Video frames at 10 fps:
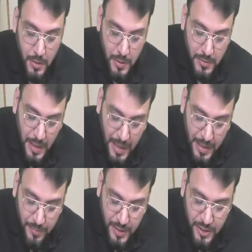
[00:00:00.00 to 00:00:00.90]
The
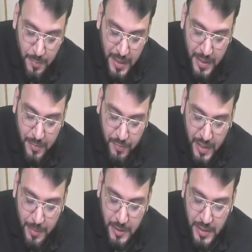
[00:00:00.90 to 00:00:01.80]
investment in V
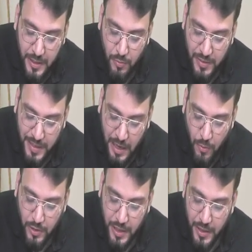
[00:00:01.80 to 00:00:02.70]
Limited was
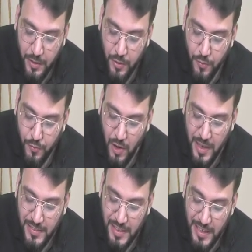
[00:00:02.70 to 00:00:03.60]
accounted for
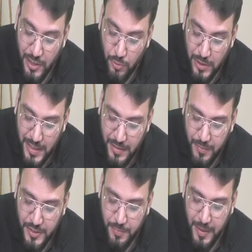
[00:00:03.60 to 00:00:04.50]
as equity
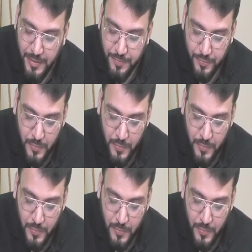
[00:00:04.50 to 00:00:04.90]
investment